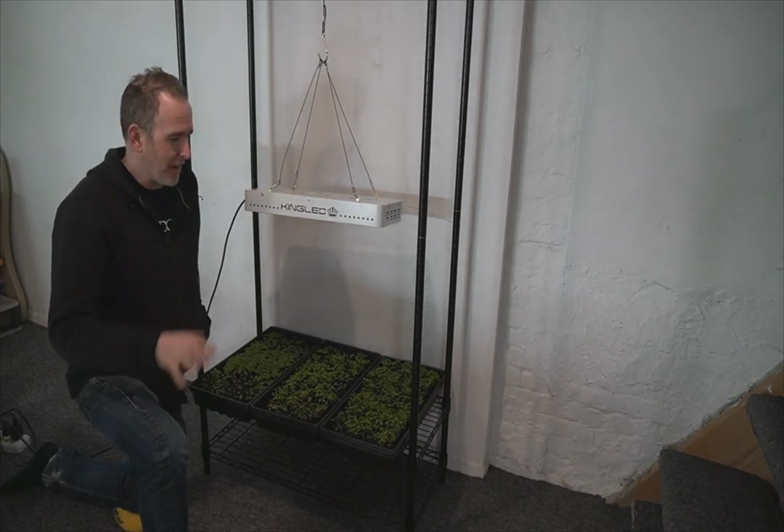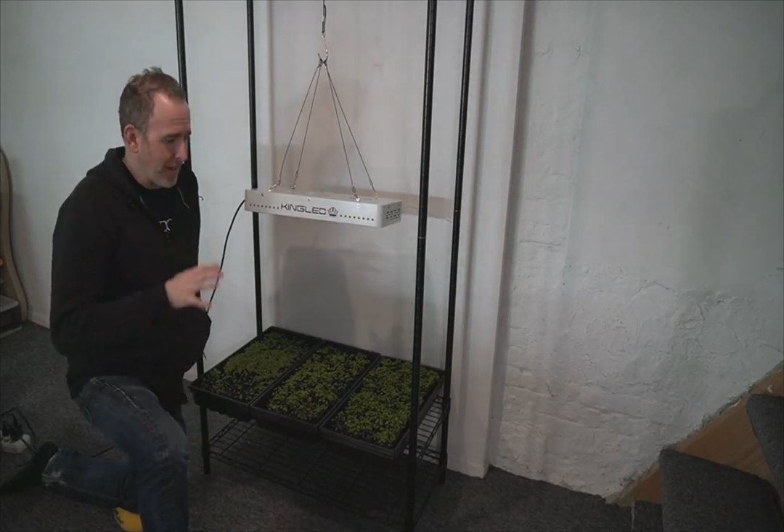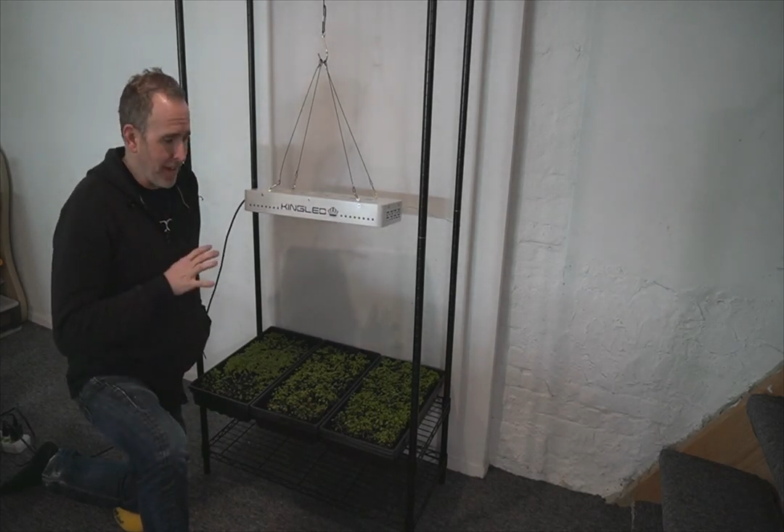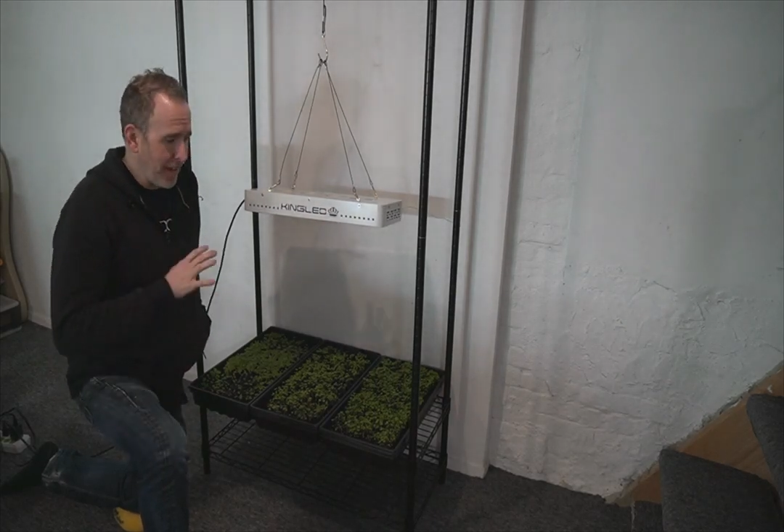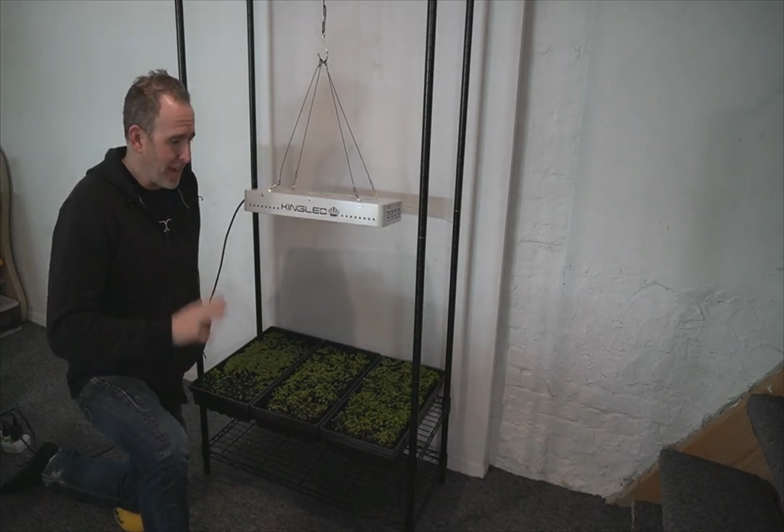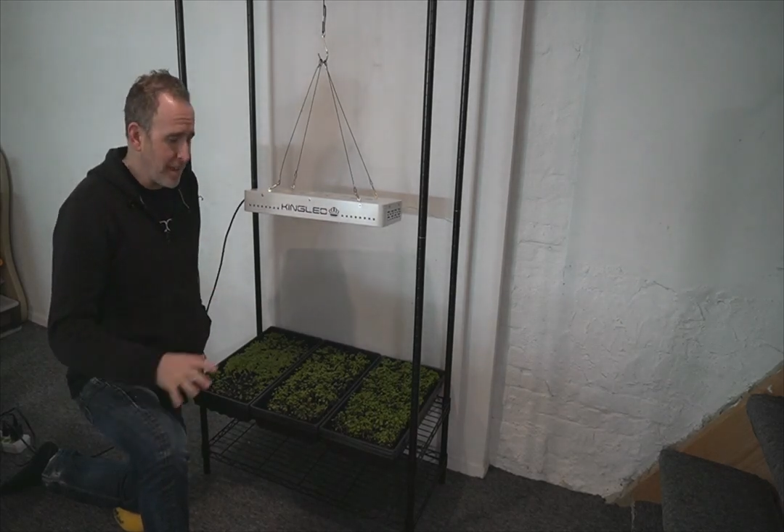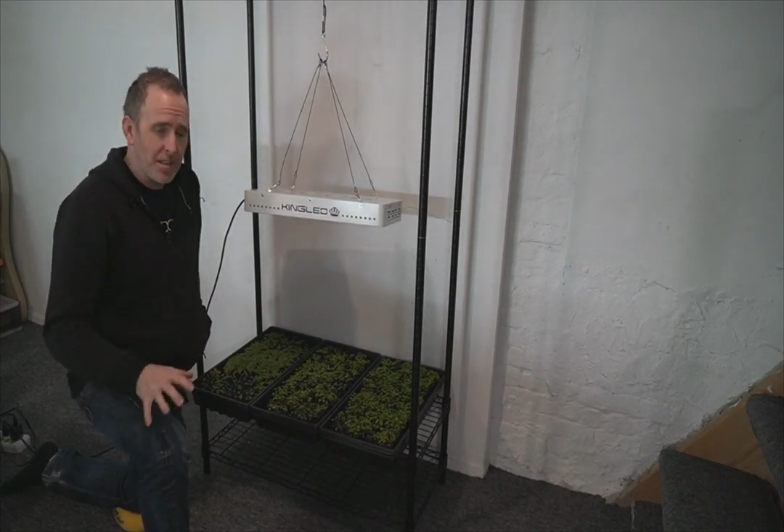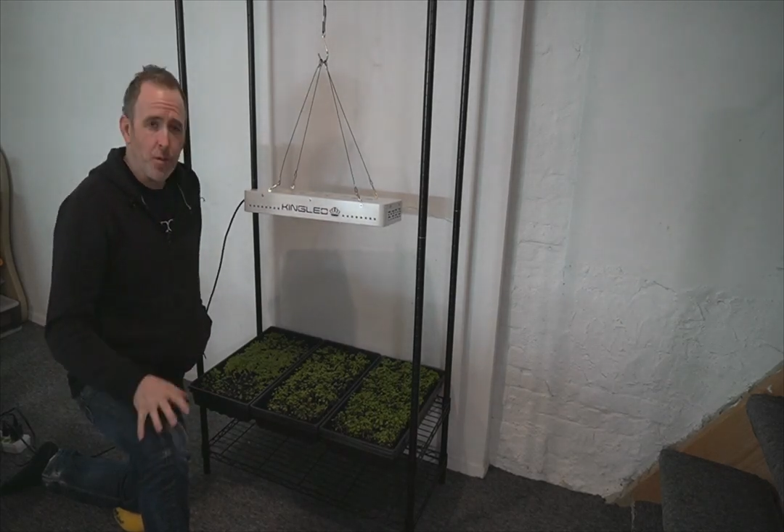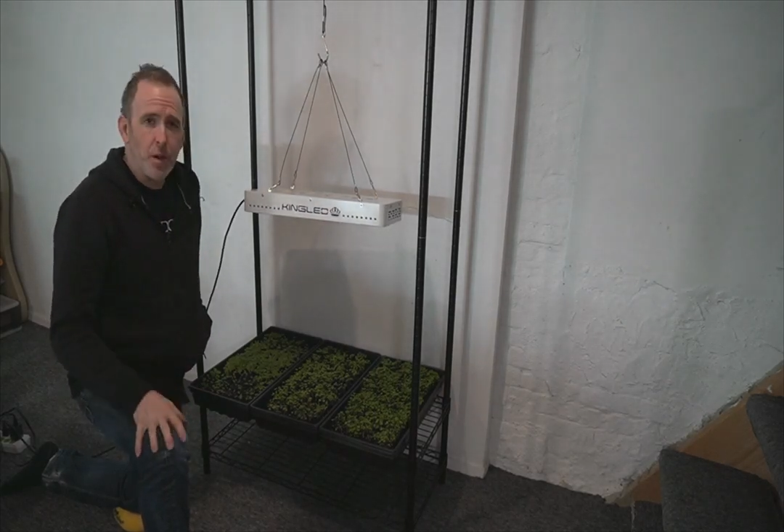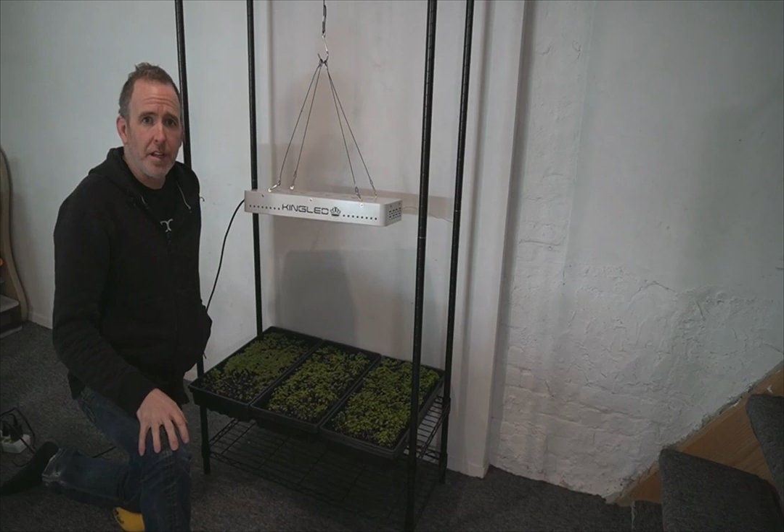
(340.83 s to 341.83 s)
an
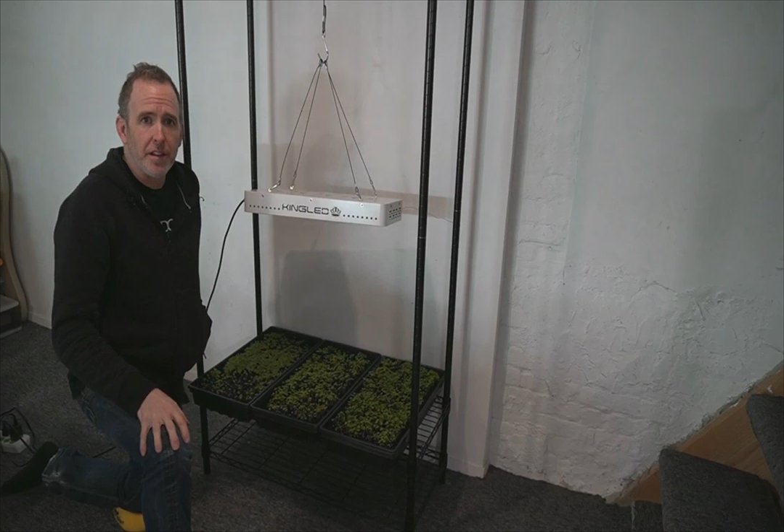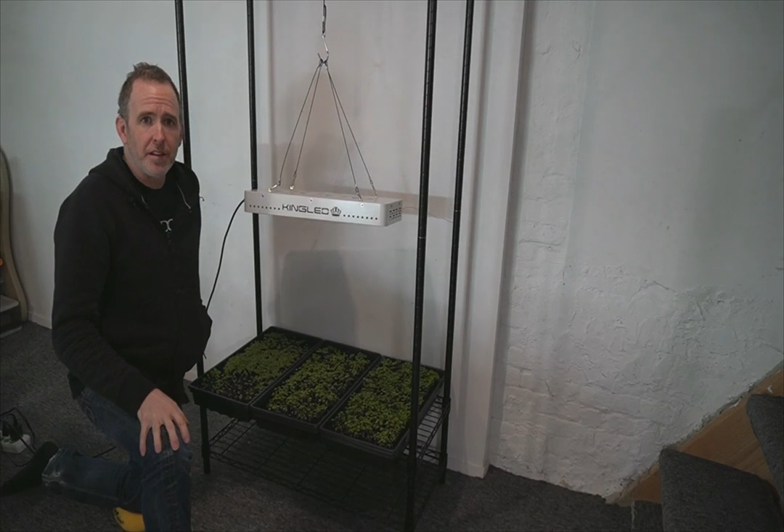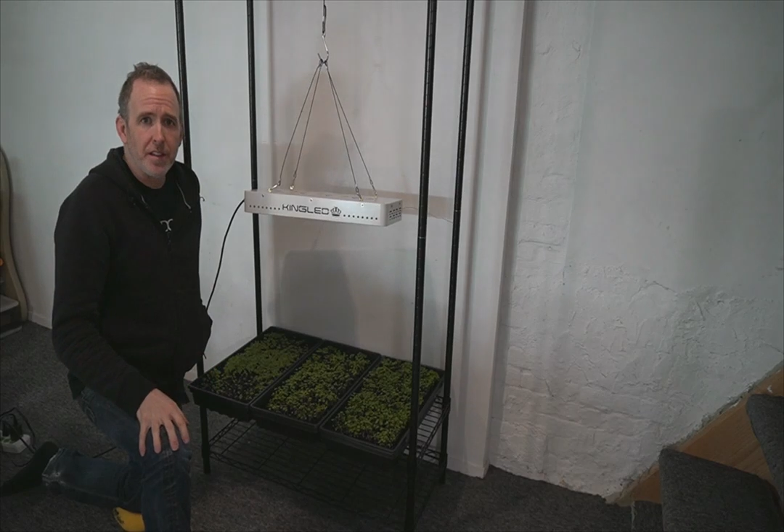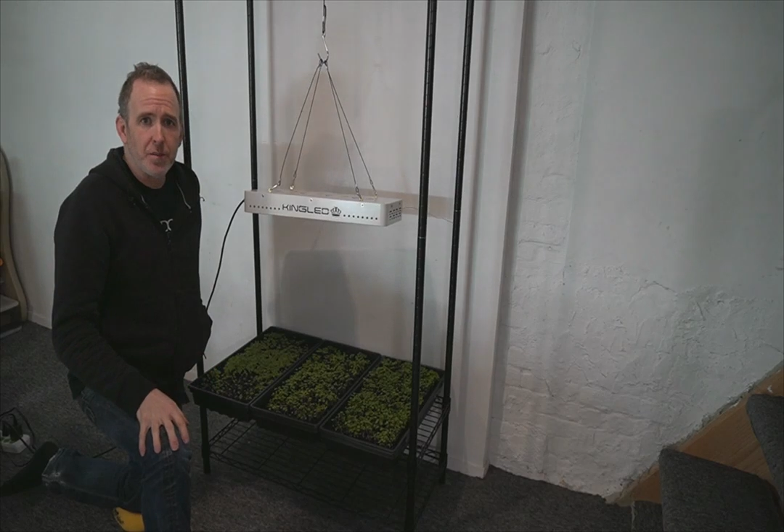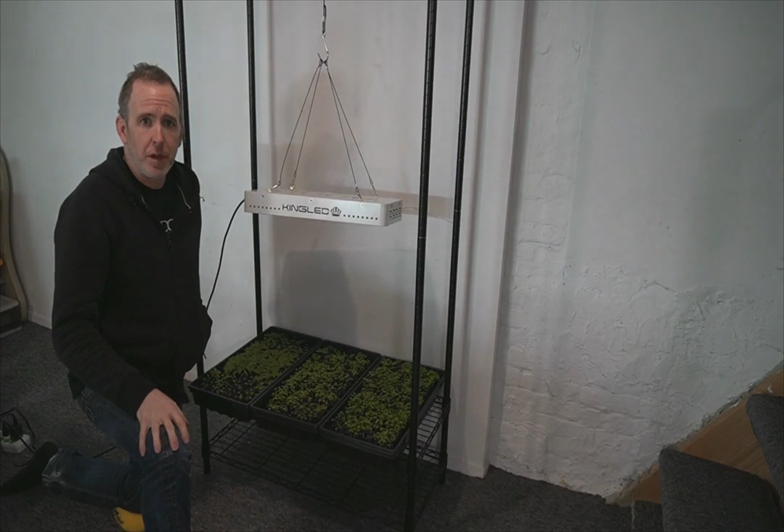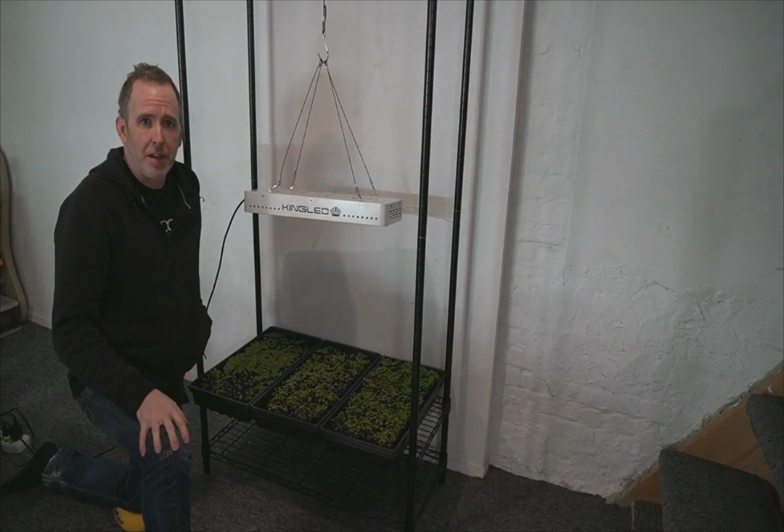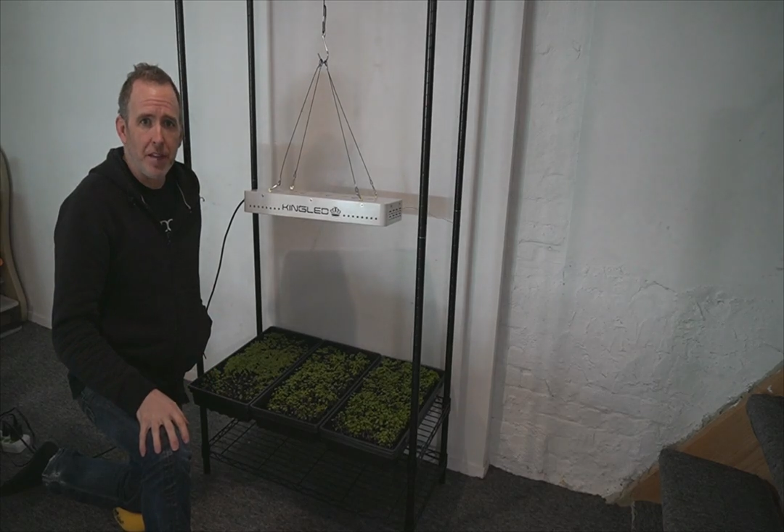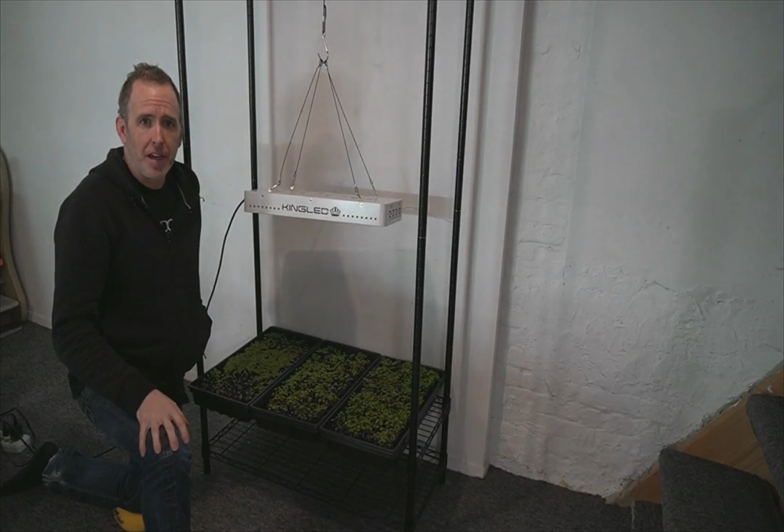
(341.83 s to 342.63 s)
easy way to expand